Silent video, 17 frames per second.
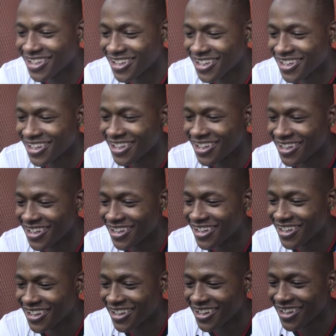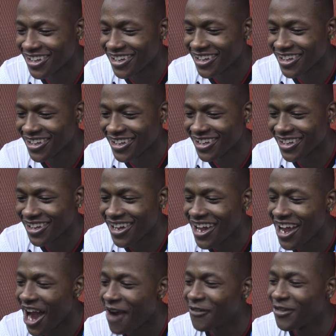It was like we're
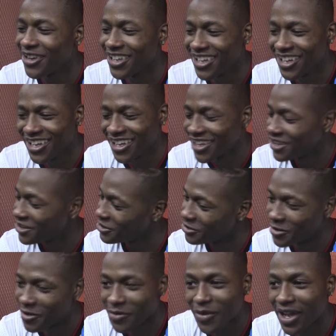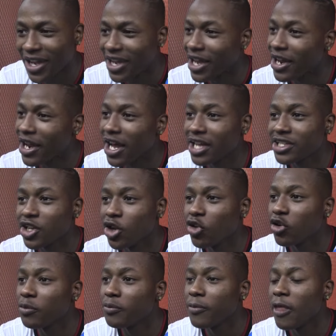making I went, it. We're making, and I
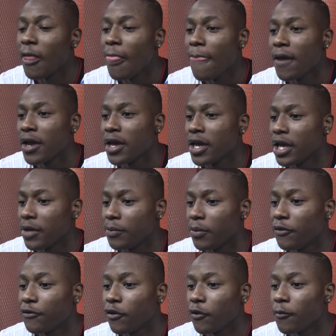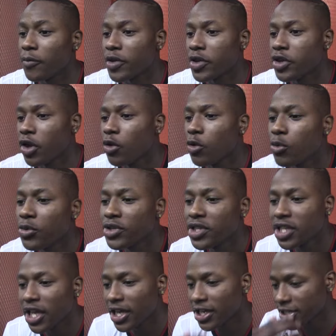told him before you know when we was
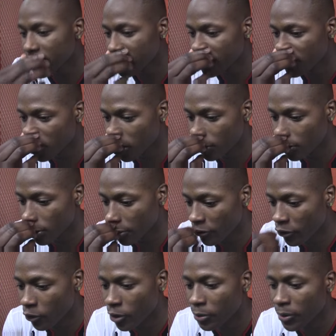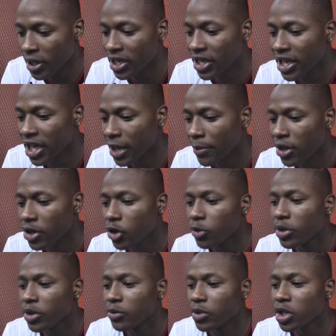in the ACC tournament before we played that game. I know
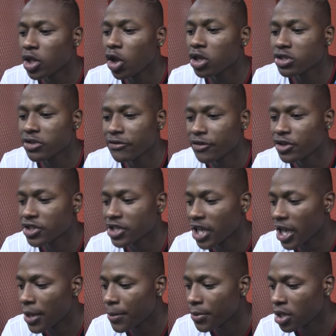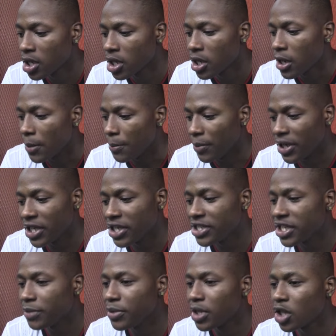we, we lost the first game, but he
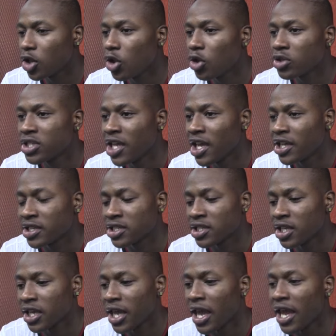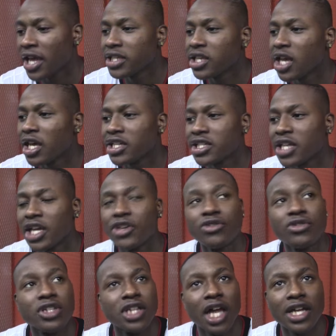sent me a long text. And Anton's not
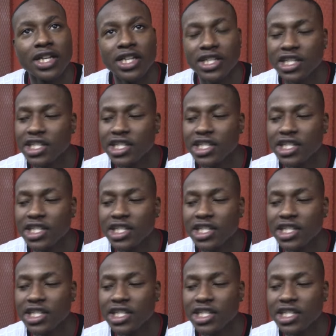usually like this.